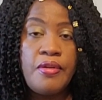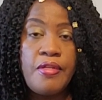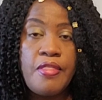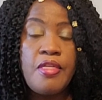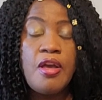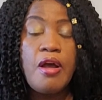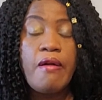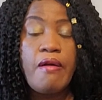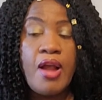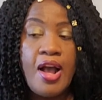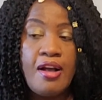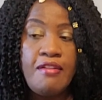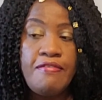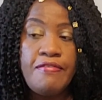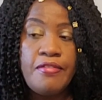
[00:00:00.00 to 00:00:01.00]
They are
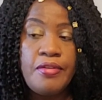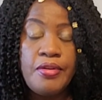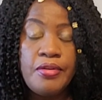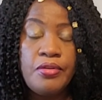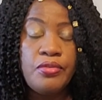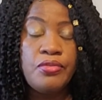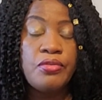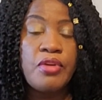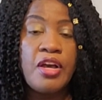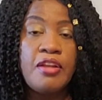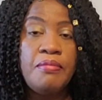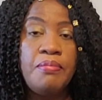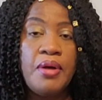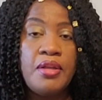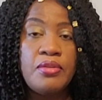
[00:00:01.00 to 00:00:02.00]
rough, because you
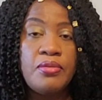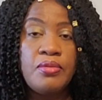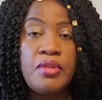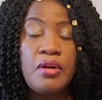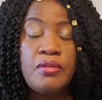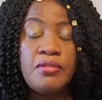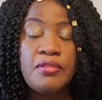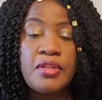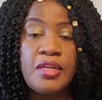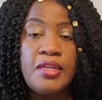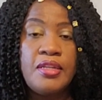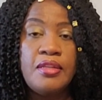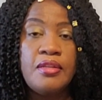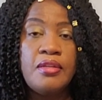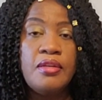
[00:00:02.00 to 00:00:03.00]
can't pass without
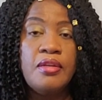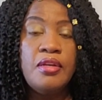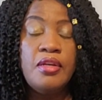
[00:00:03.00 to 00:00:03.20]
studying.